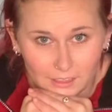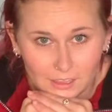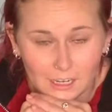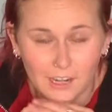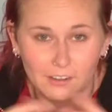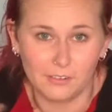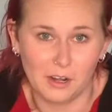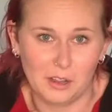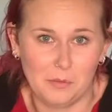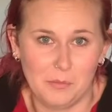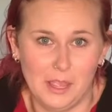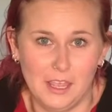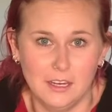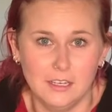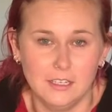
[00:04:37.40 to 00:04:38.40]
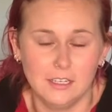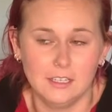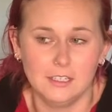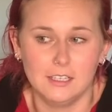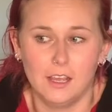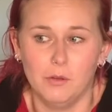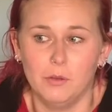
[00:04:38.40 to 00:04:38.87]
that I recommend is
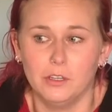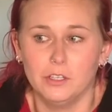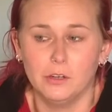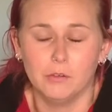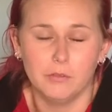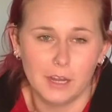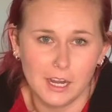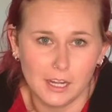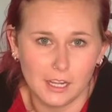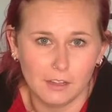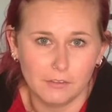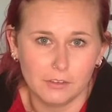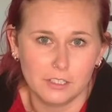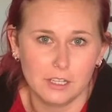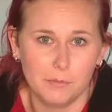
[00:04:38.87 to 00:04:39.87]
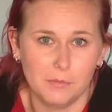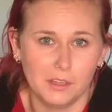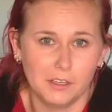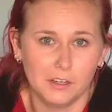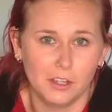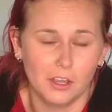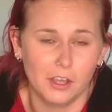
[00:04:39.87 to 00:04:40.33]
that while you're waiting for something
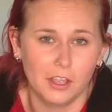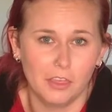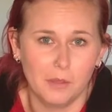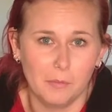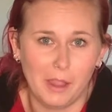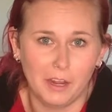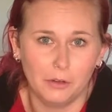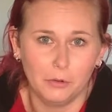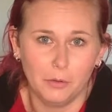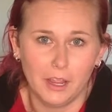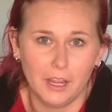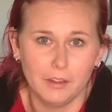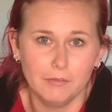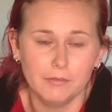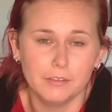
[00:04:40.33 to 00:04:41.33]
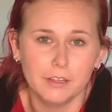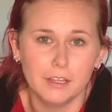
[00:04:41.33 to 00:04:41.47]
to cook in the microwave,